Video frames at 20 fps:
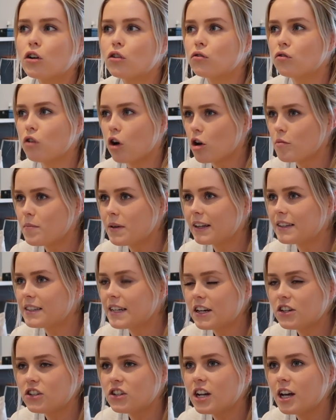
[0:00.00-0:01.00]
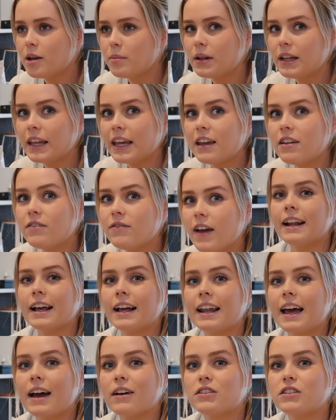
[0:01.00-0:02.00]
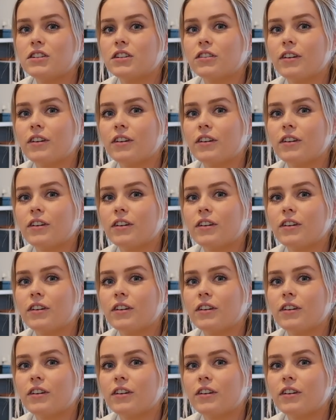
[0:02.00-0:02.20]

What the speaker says: Chrome extension, I believe, and it allows you